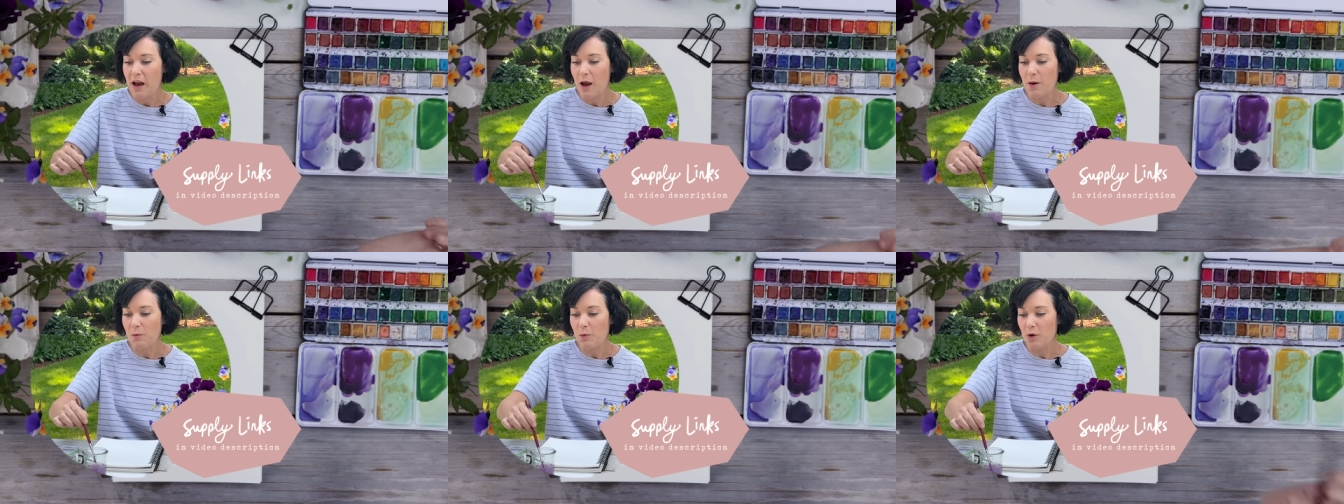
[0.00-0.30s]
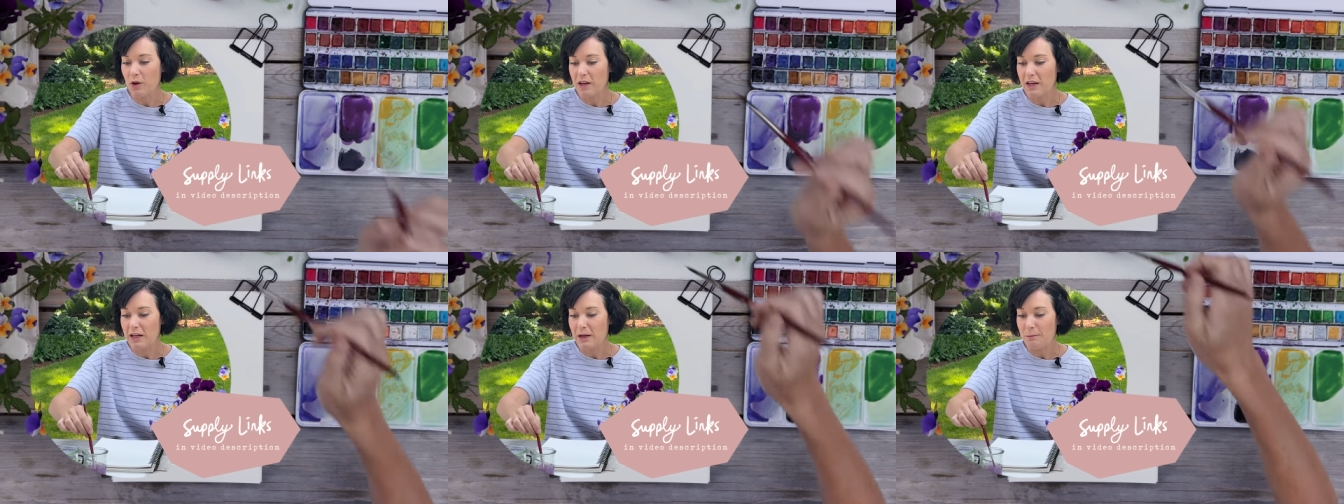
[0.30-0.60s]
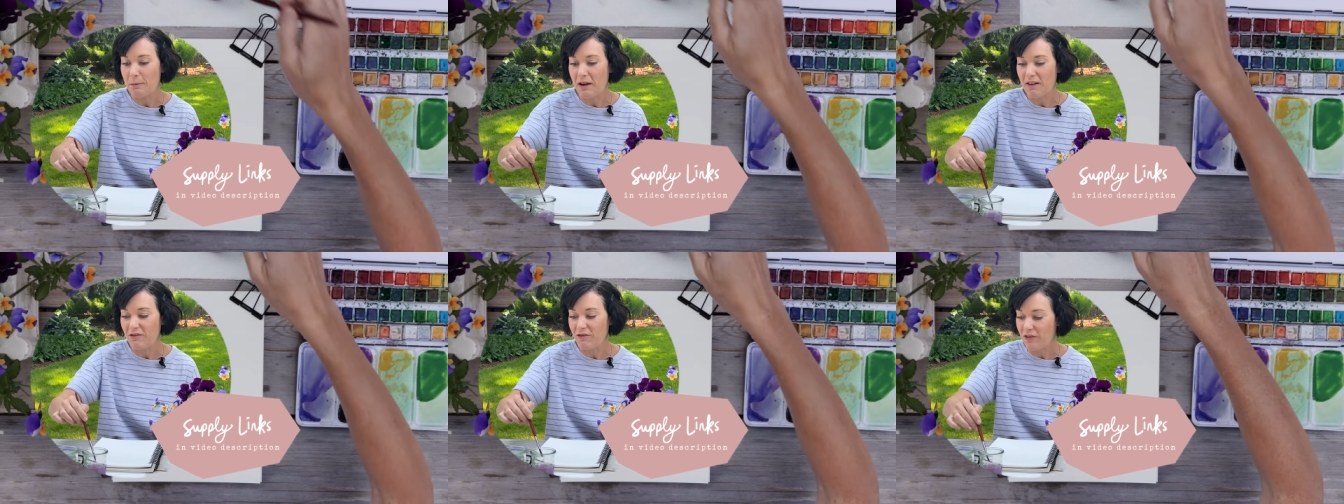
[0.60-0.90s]
I'm working in
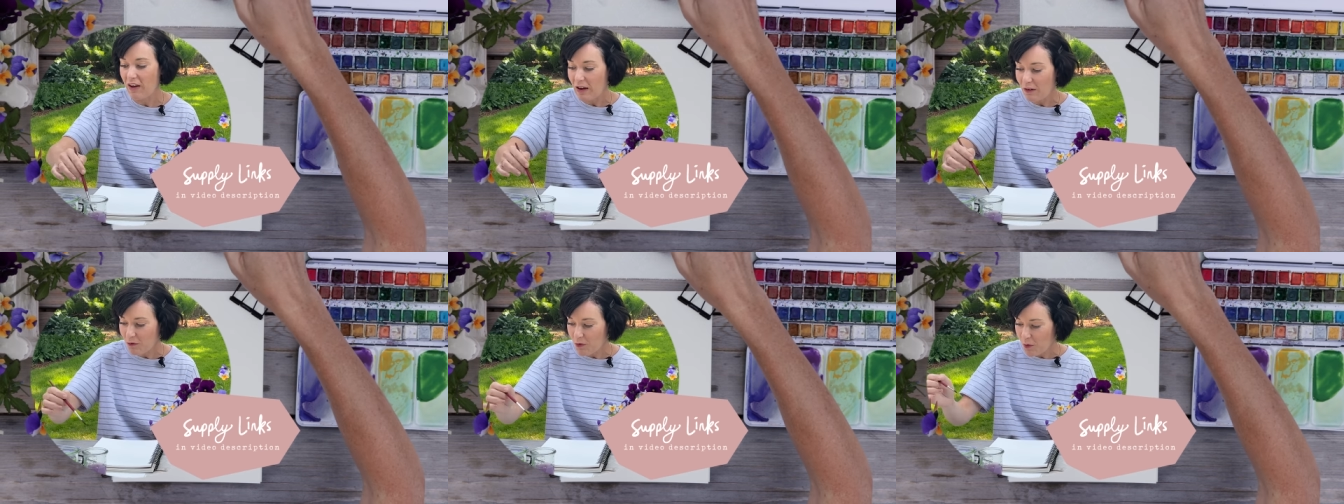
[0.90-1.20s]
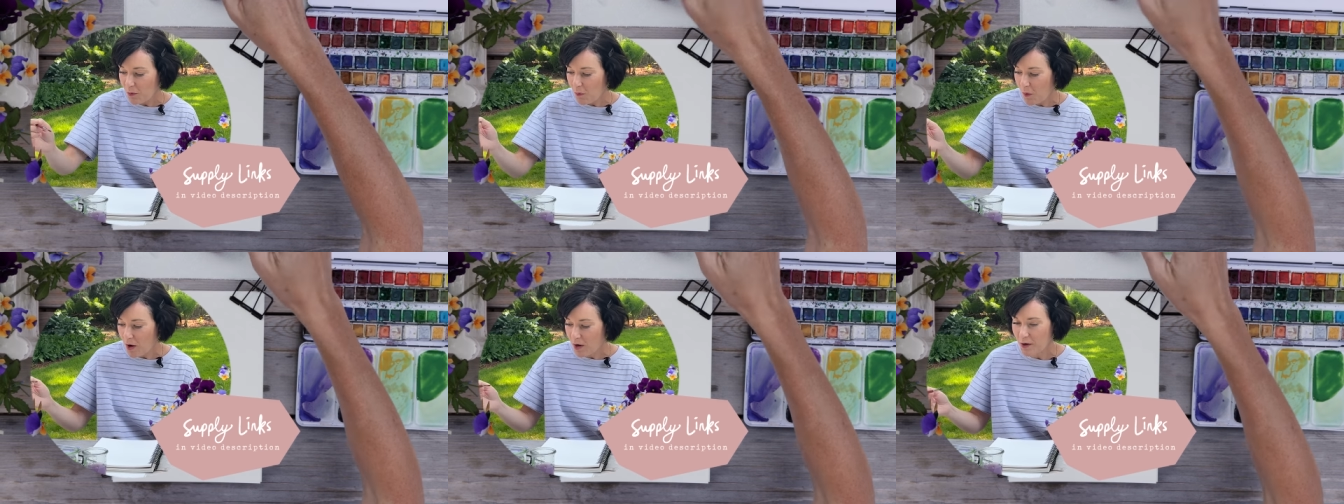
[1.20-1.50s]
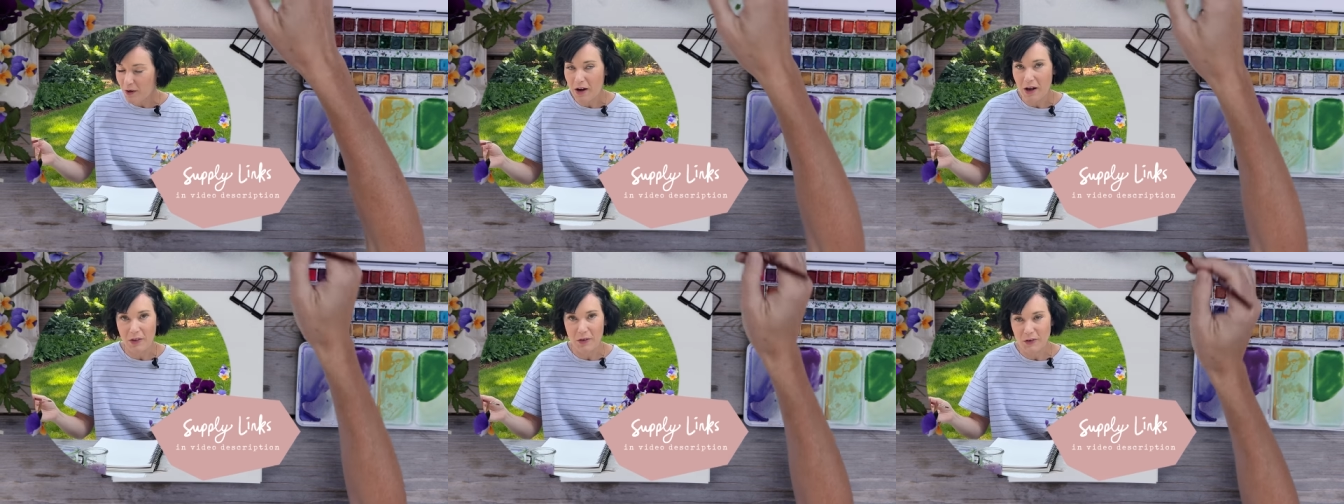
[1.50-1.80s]
my favorite
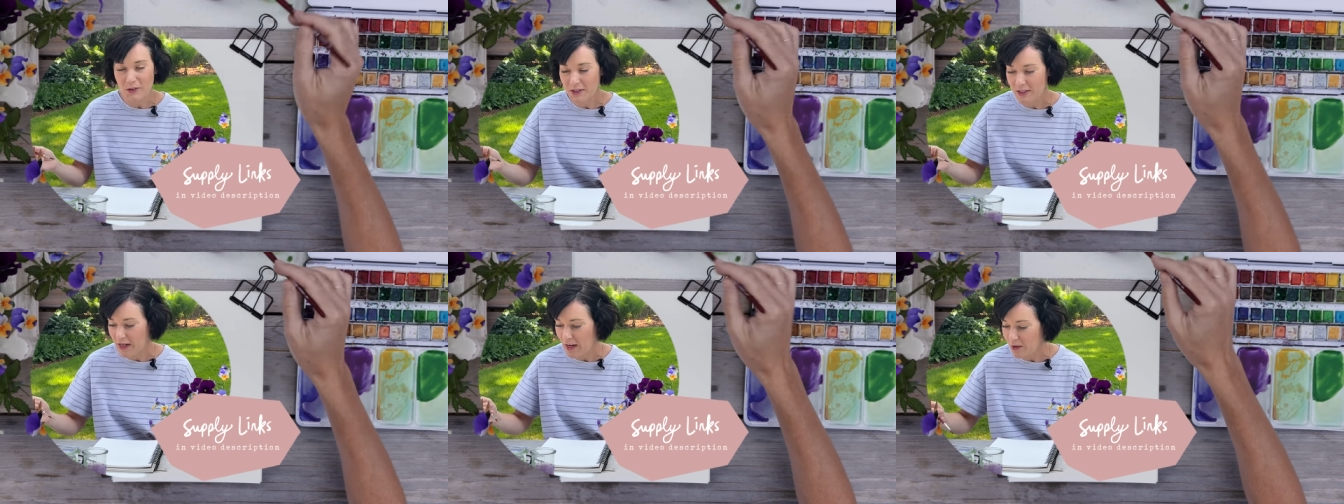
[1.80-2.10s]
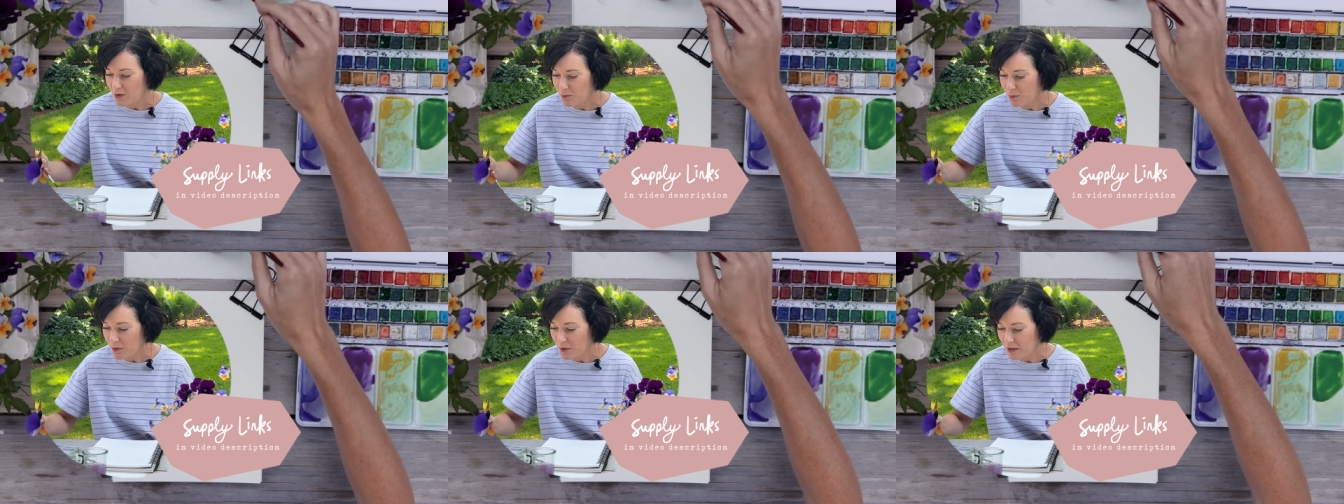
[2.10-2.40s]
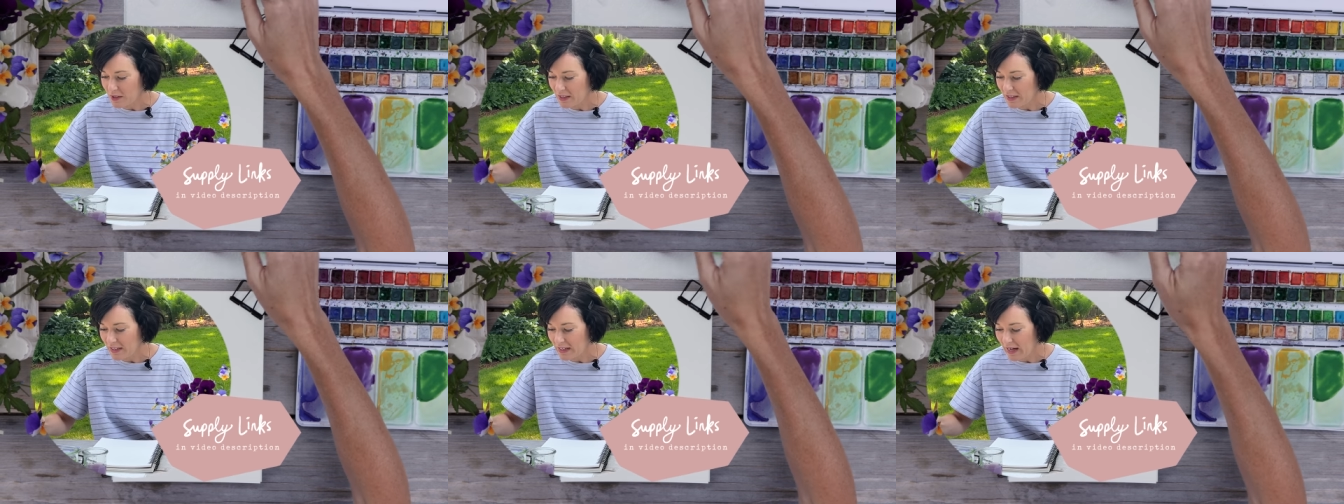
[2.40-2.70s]
watercolor sketchbook
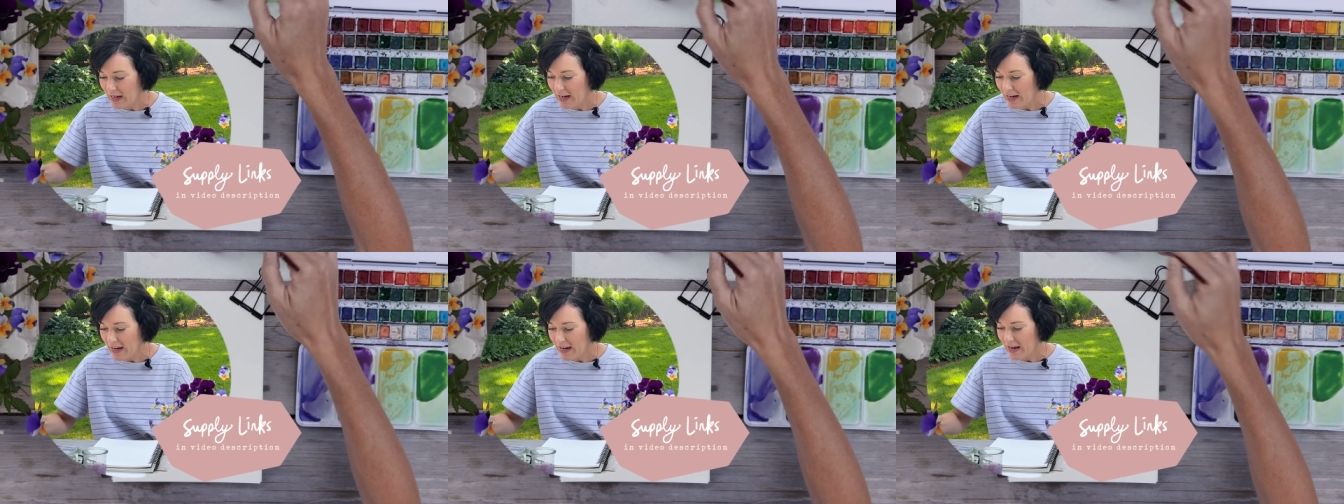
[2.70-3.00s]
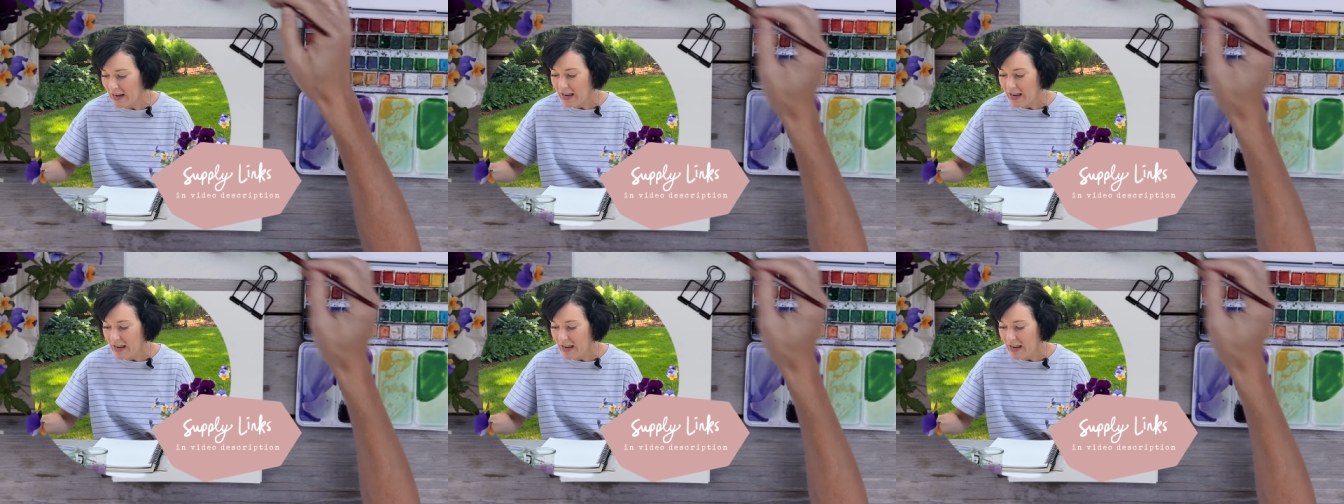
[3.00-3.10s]
today.